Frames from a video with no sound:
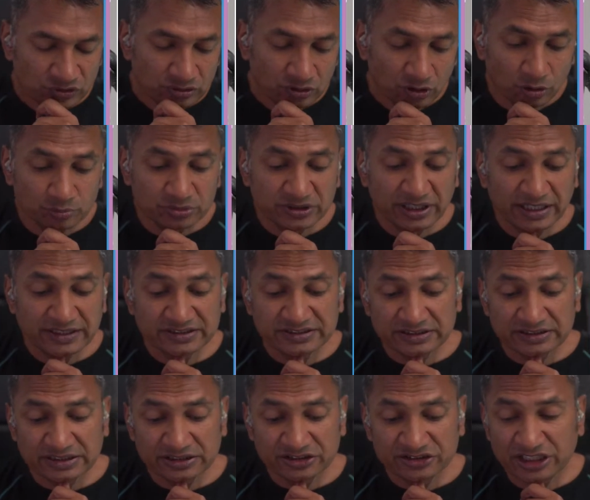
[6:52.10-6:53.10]

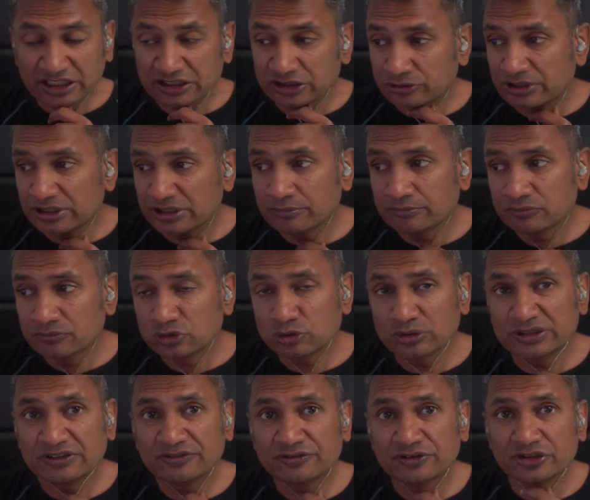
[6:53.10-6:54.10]
updated in January
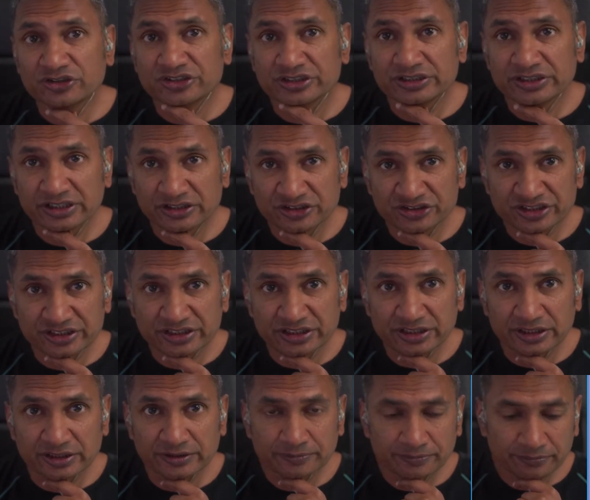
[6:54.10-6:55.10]
2013. You can see it
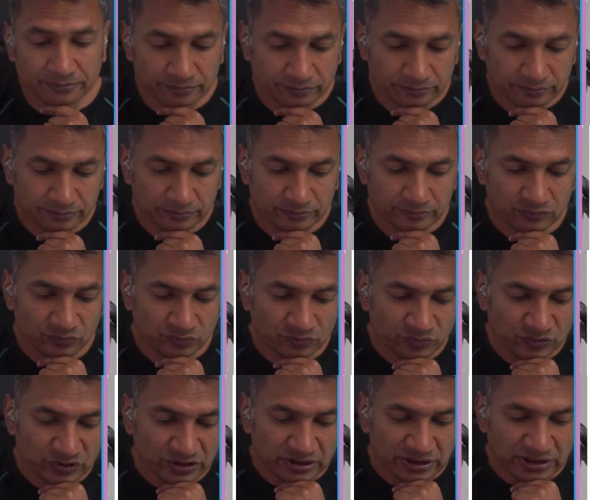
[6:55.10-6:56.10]
there.
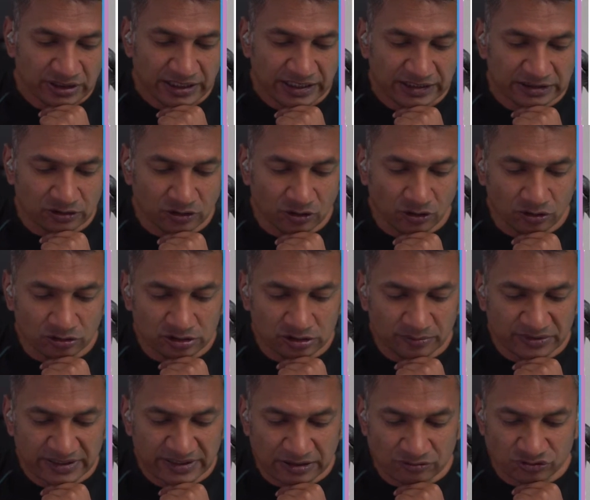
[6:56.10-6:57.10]
An
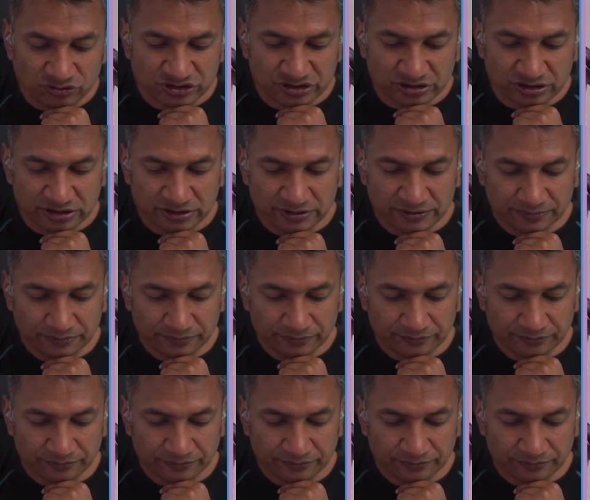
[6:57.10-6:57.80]
Oldham councillor